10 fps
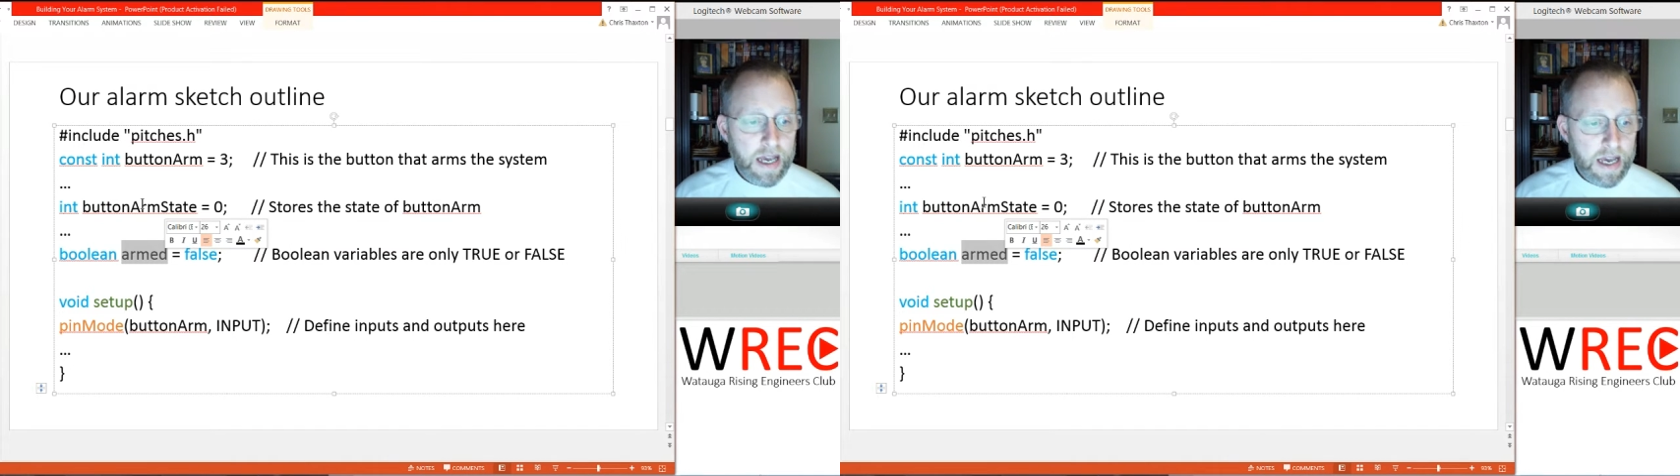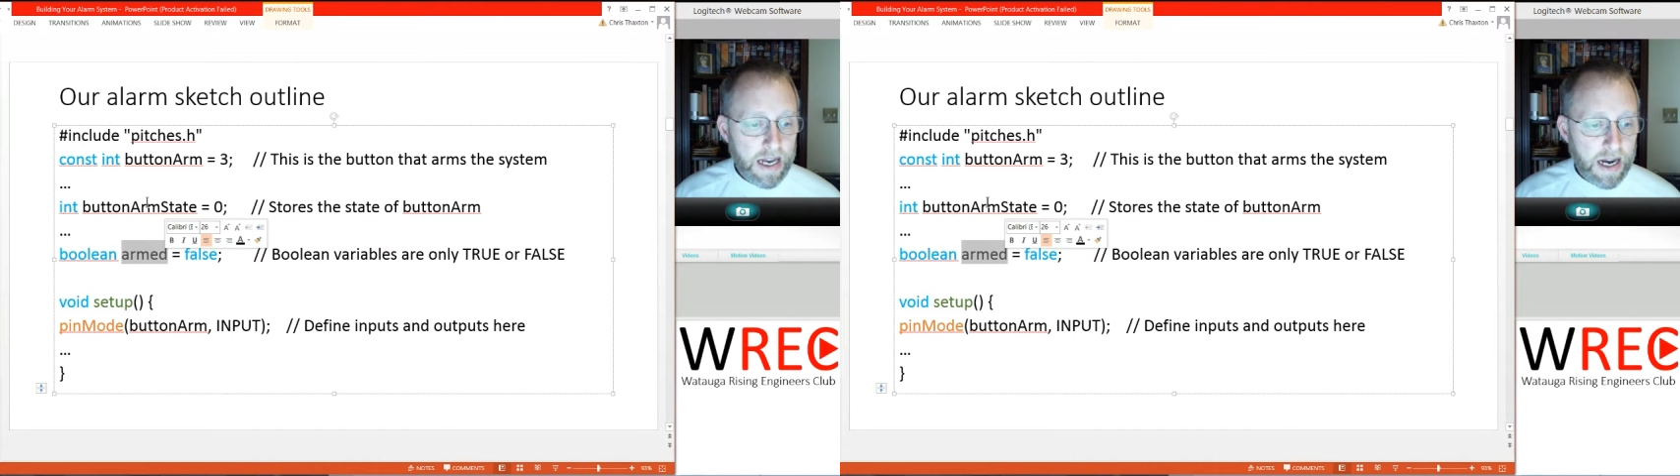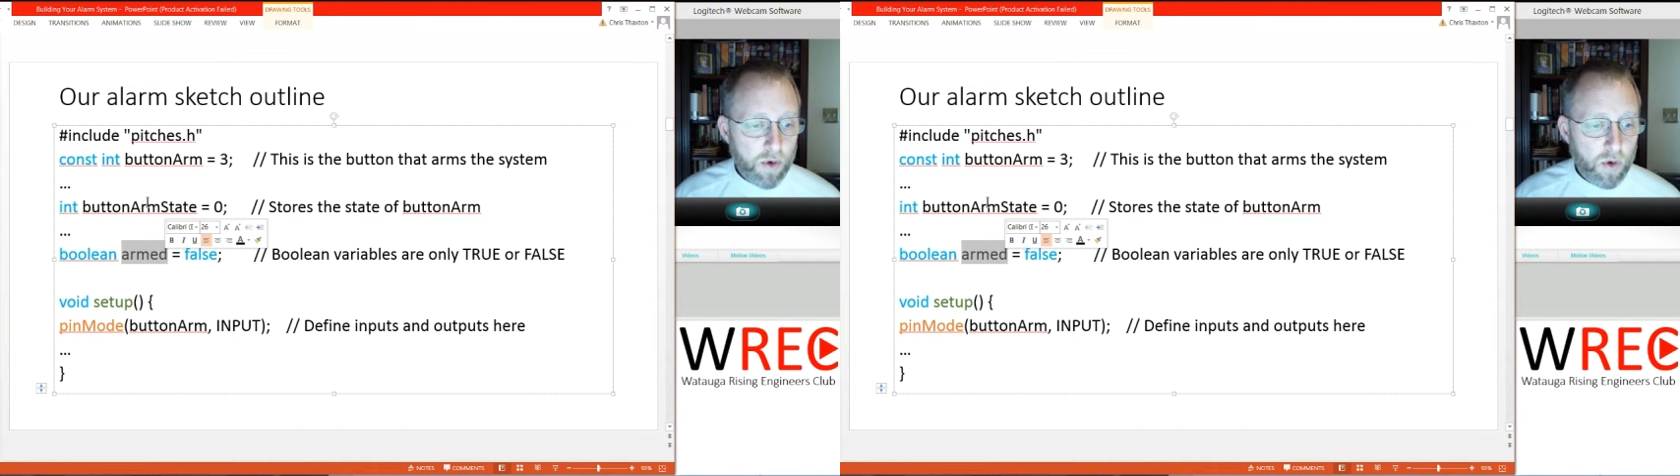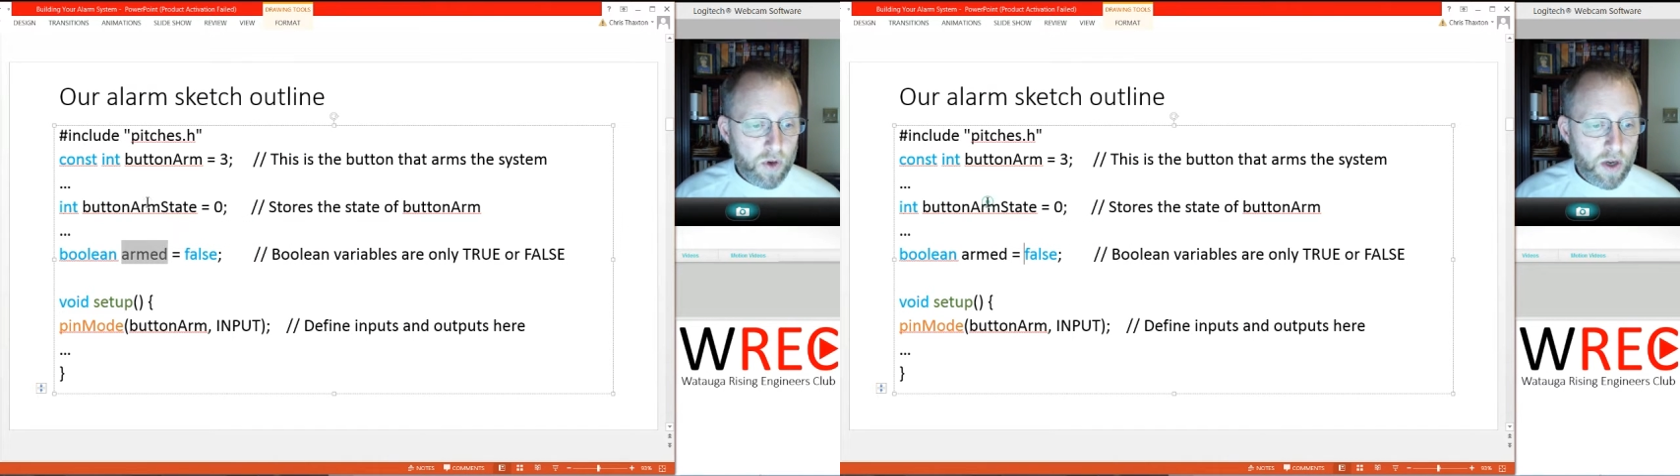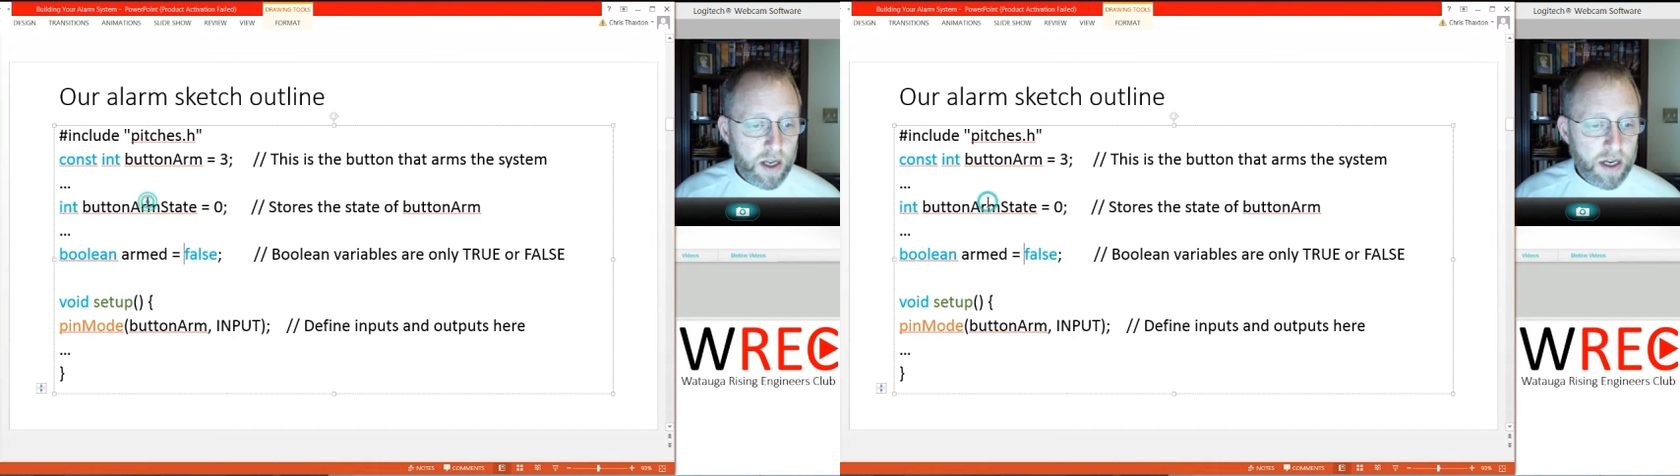and I'm going
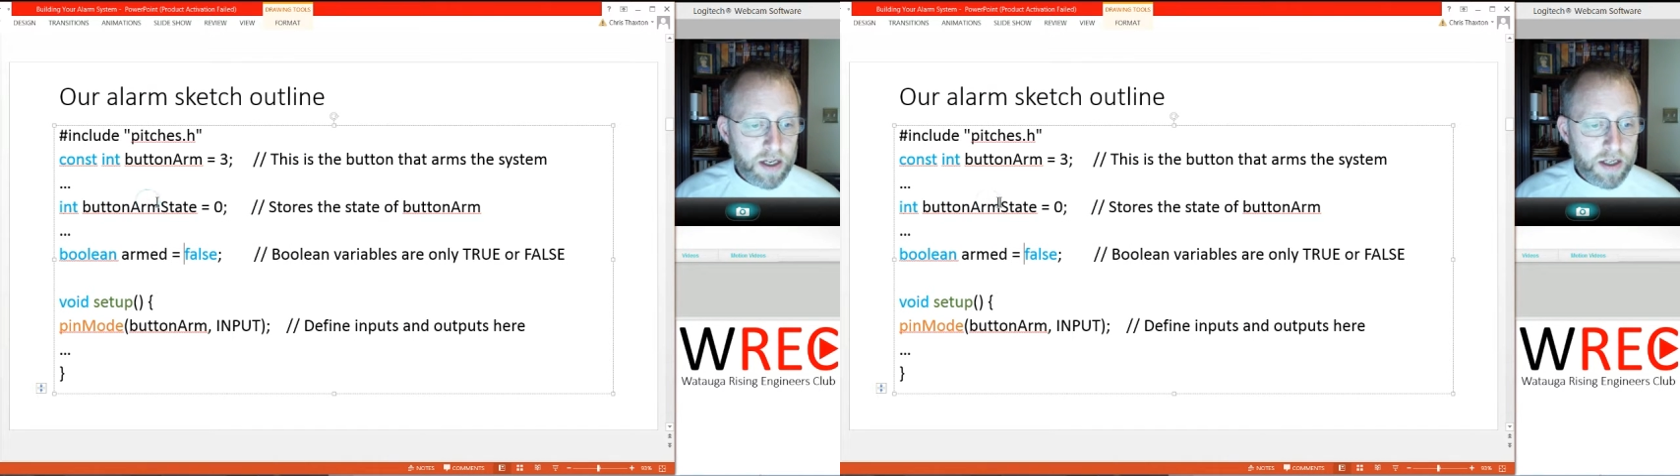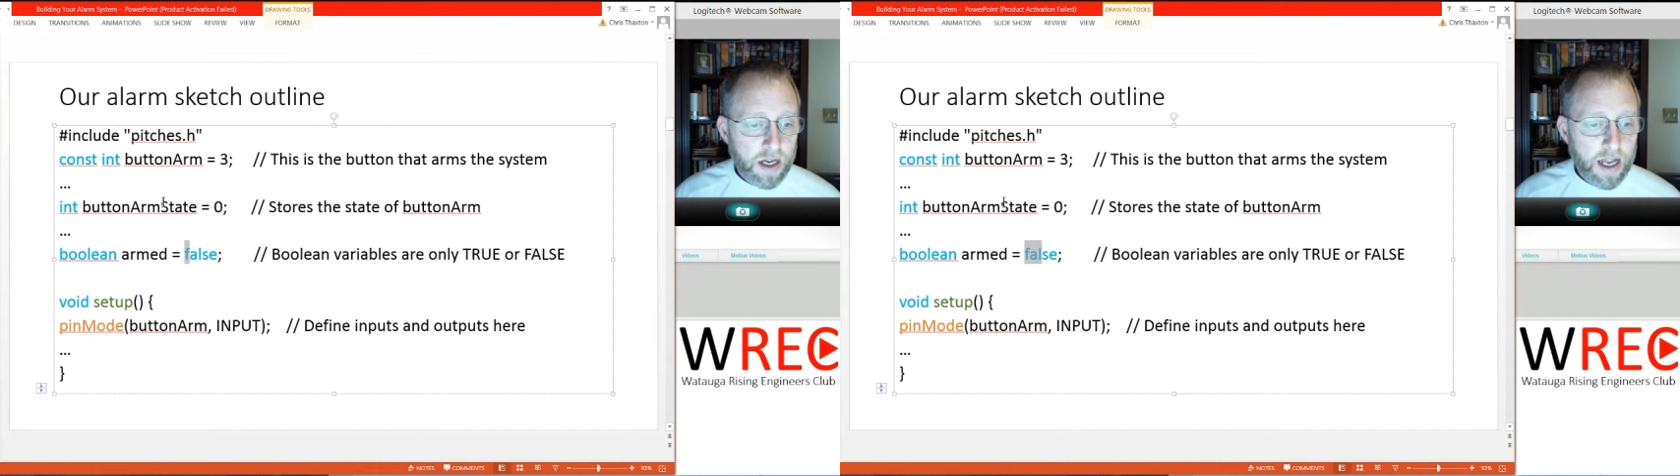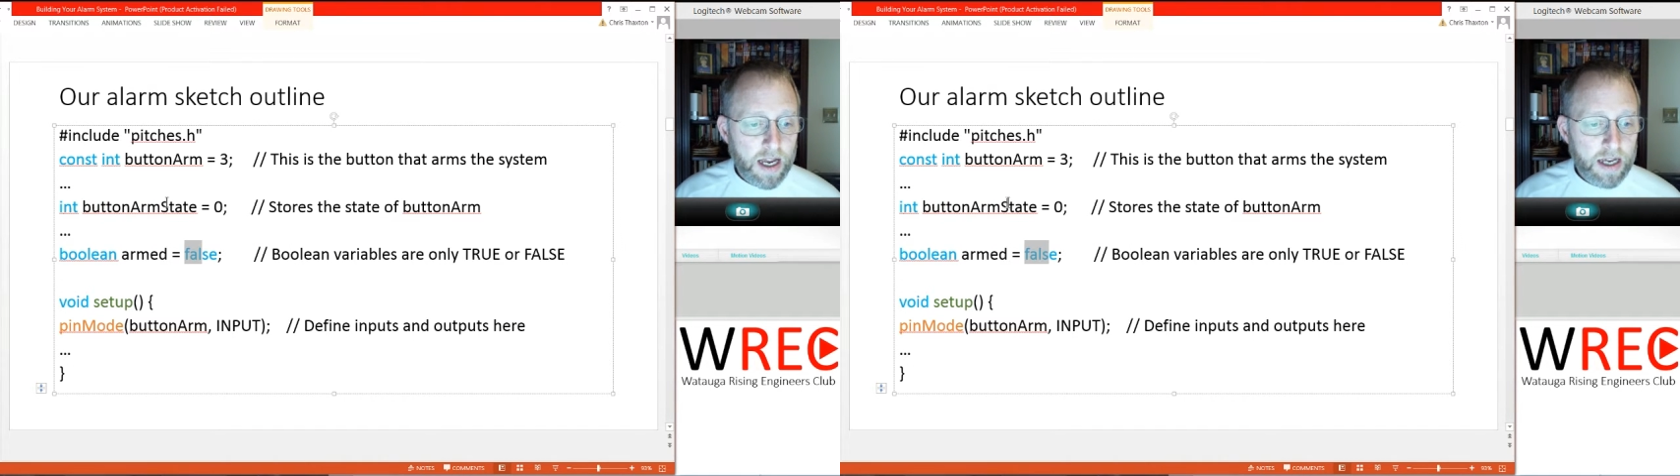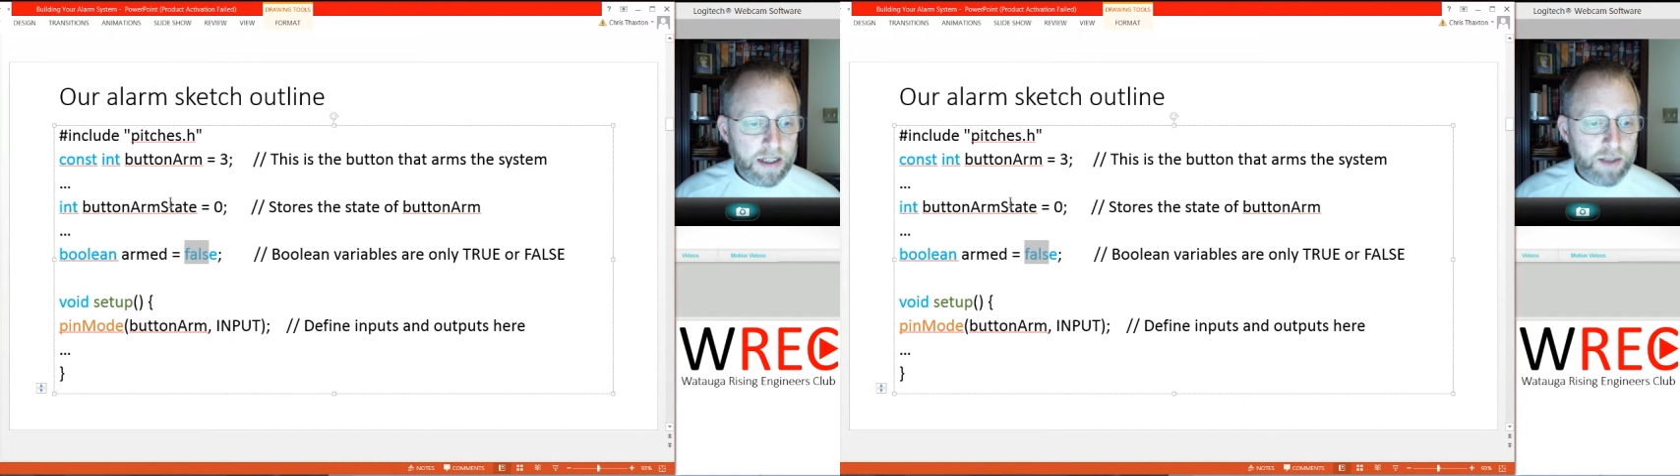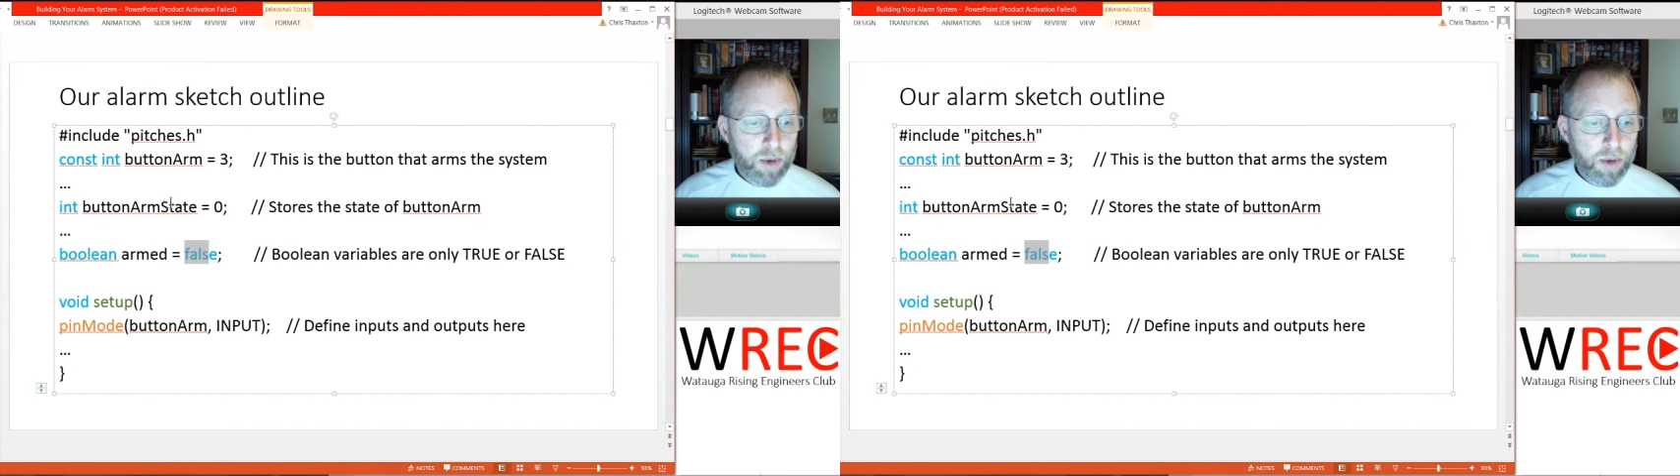to initialize its